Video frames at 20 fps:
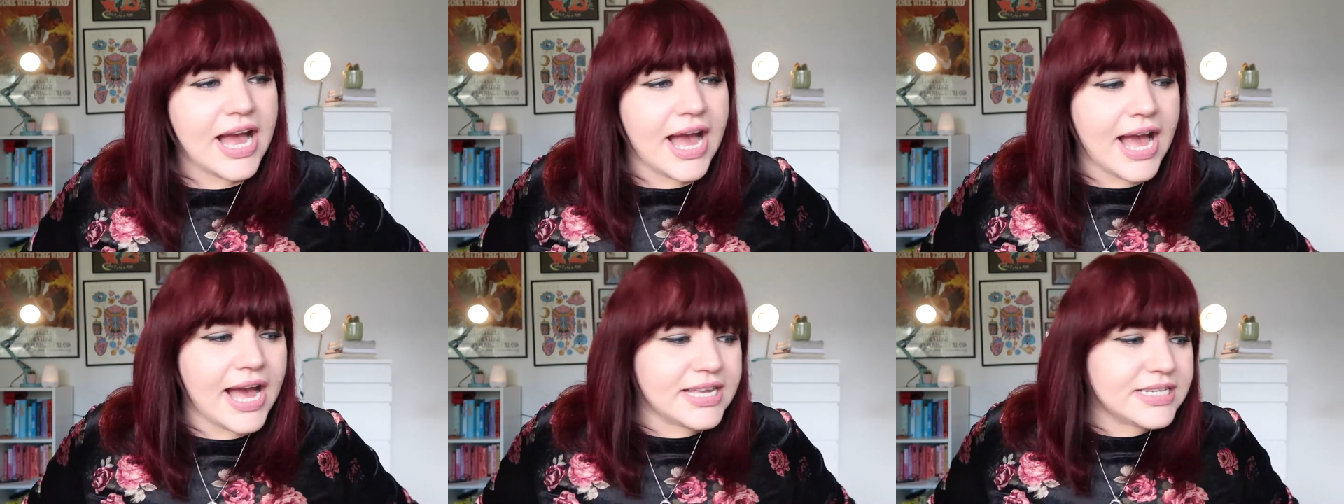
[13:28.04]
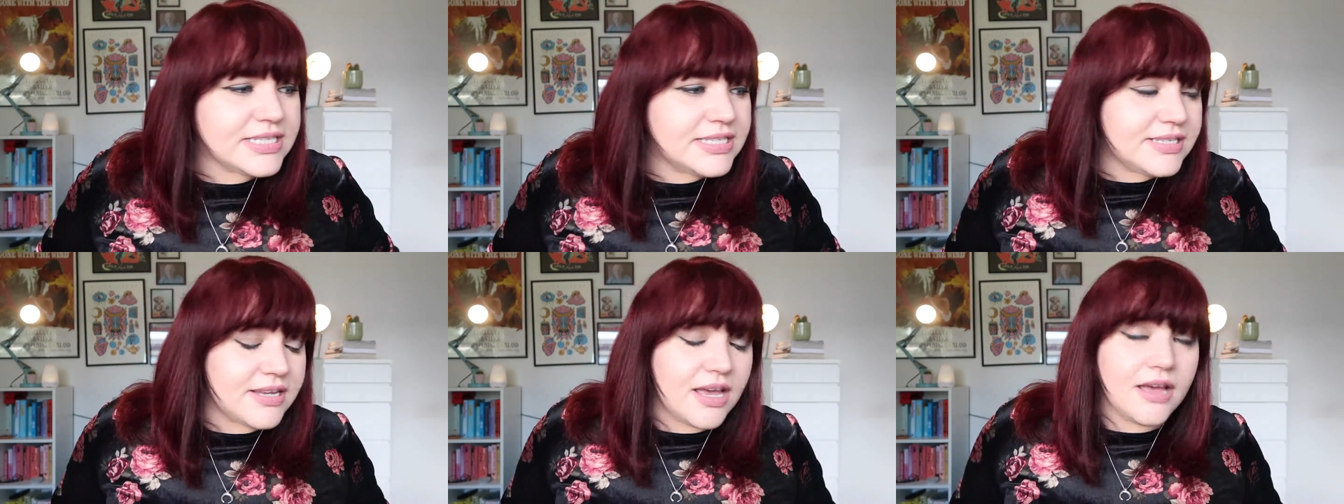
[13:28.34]

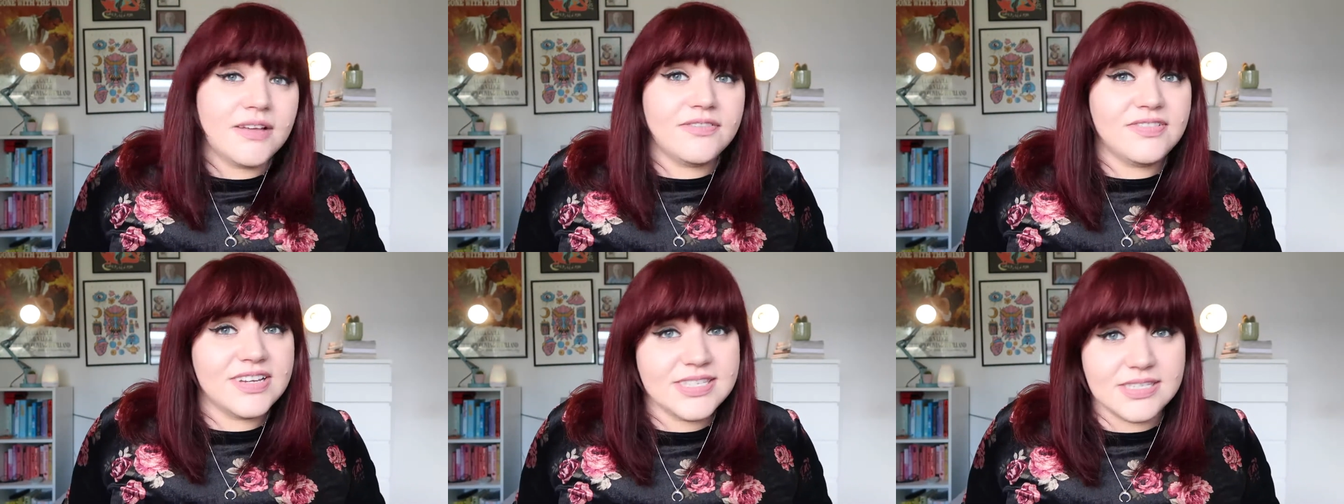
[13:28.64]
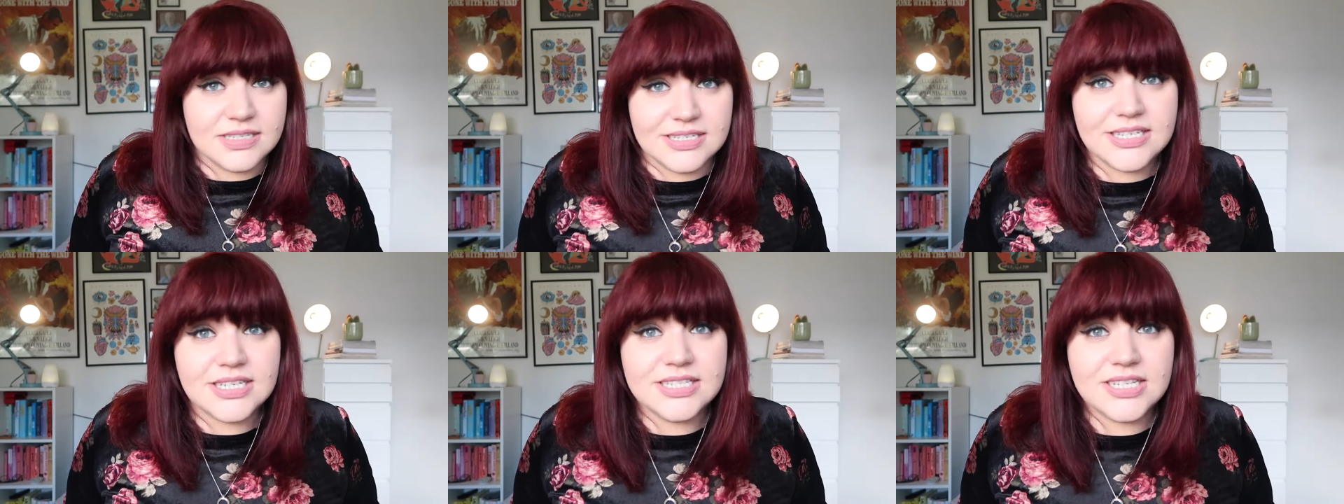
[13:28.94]
And I've
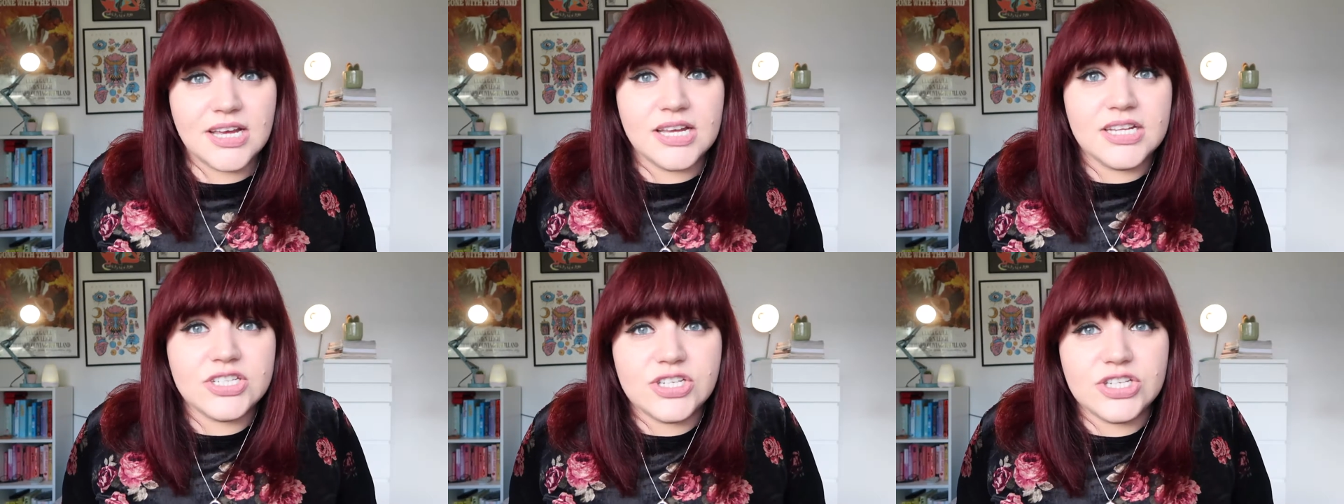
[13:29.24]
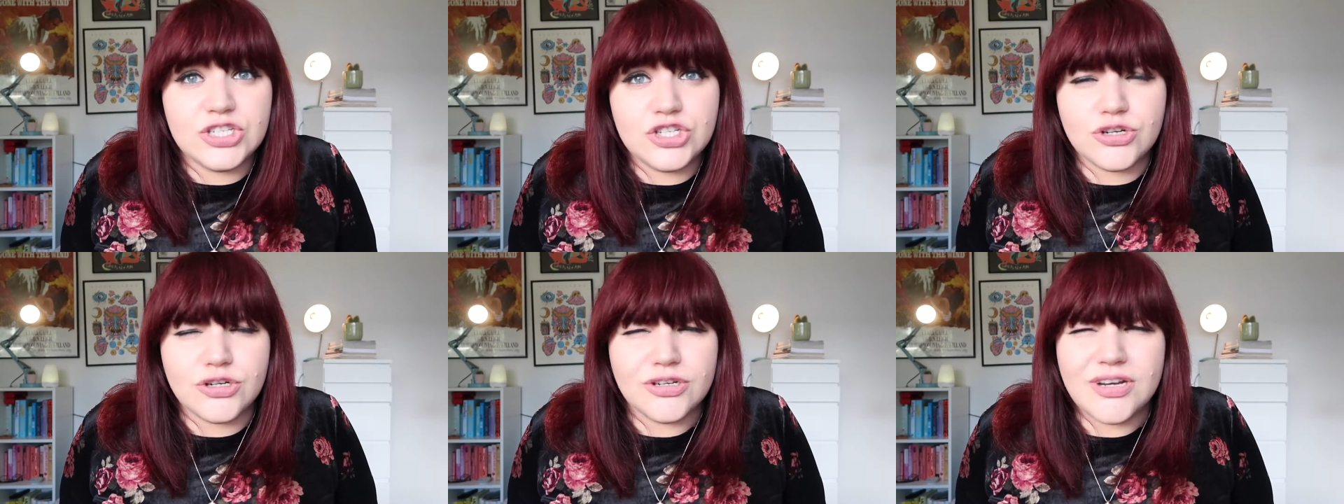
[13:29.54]
listened to
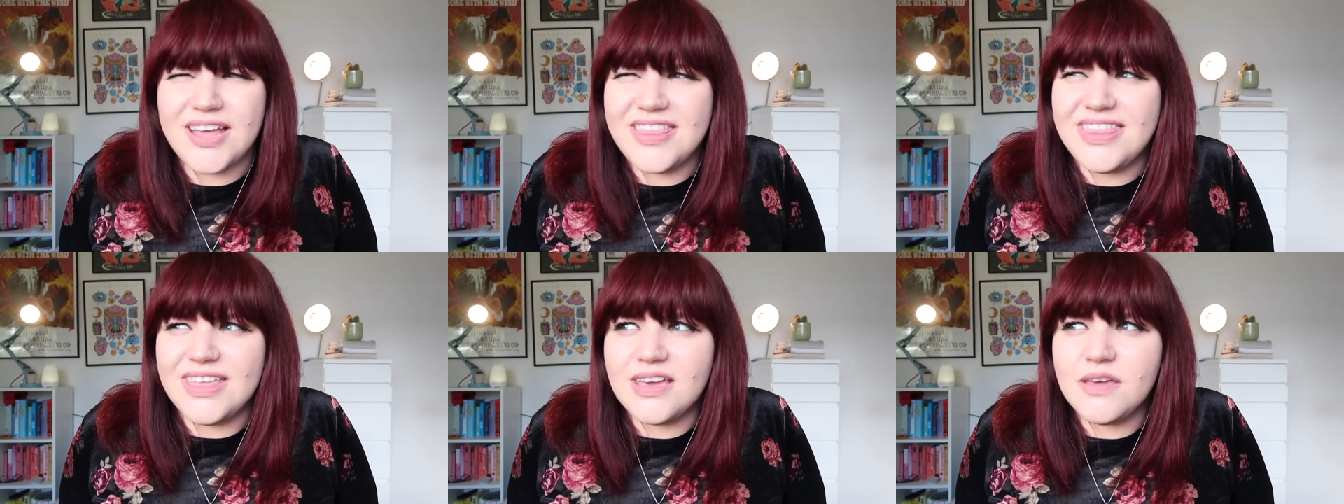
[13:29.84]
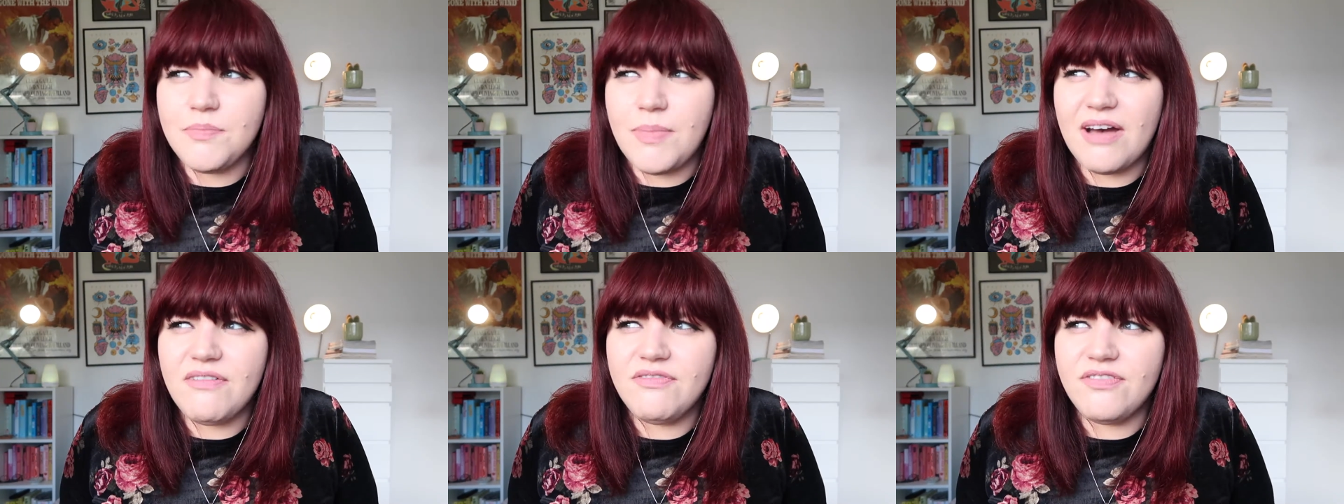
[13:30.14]
Dirty John I
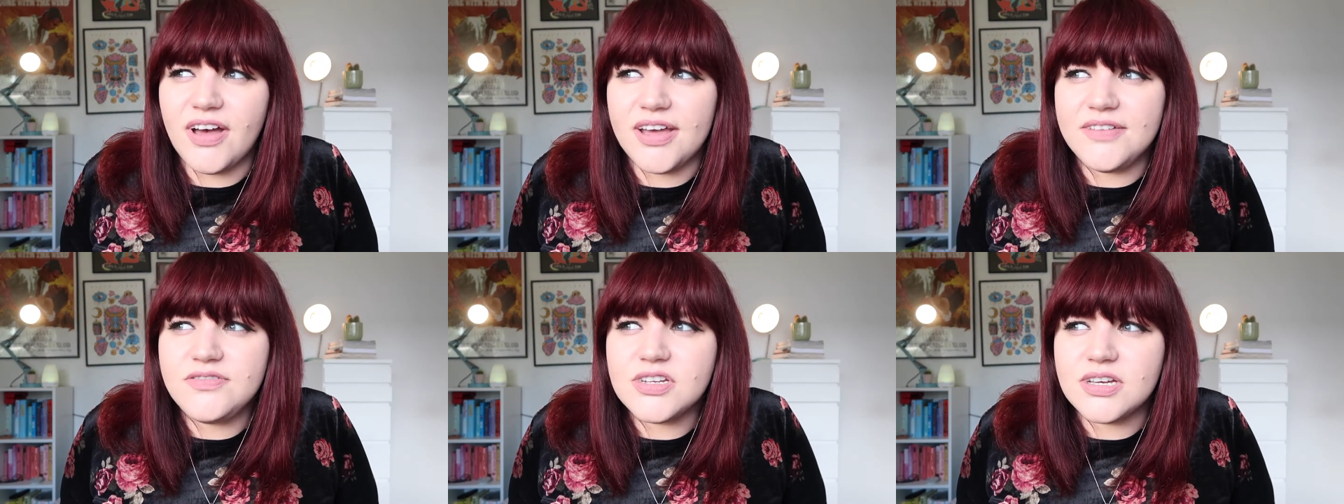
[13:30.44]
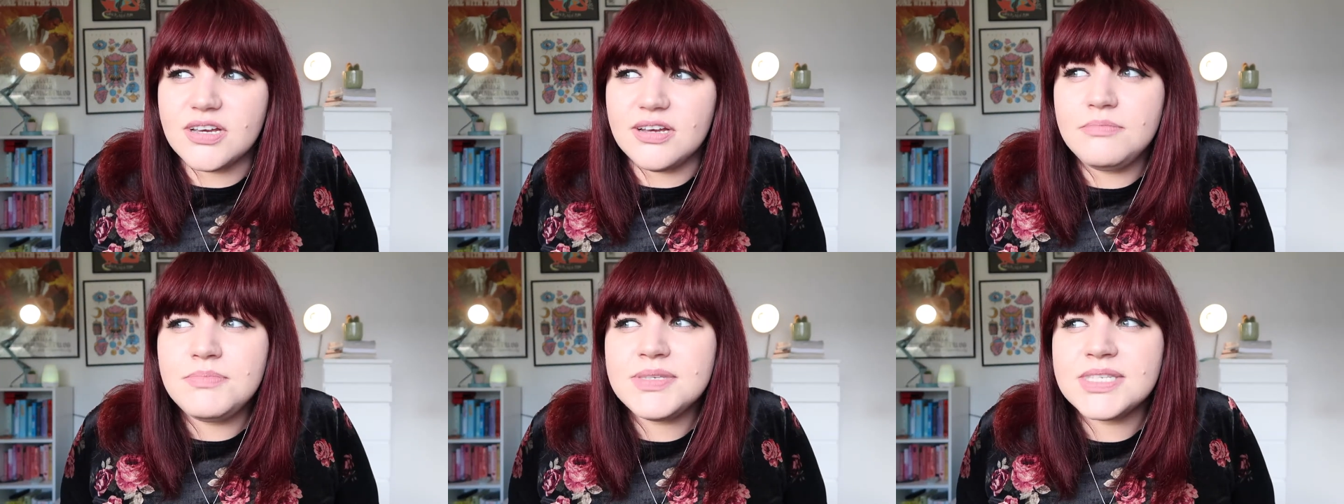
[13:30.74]
think about 5
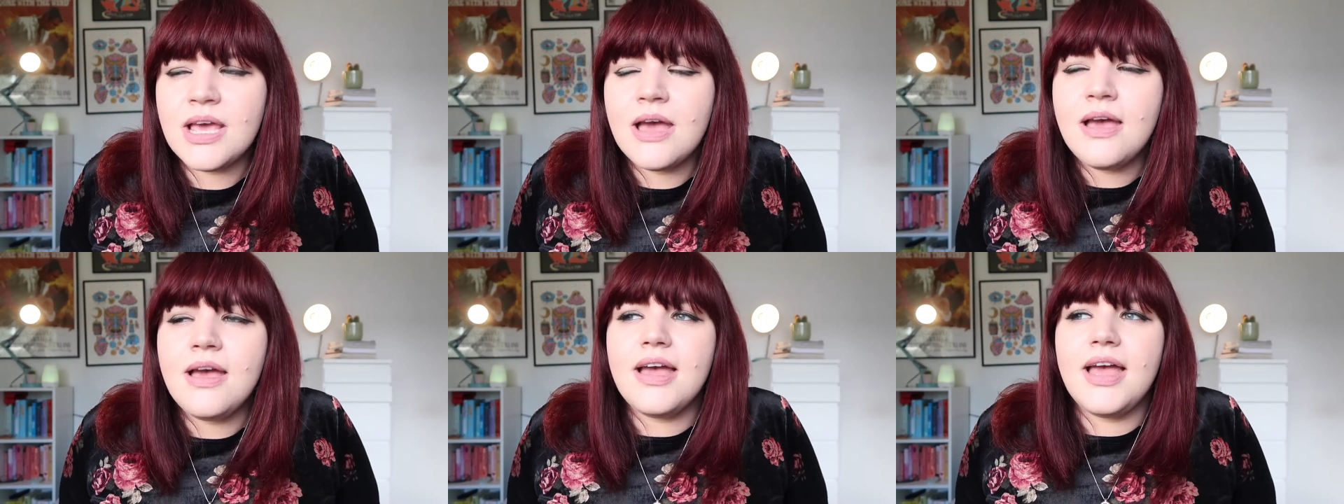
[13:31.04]
times.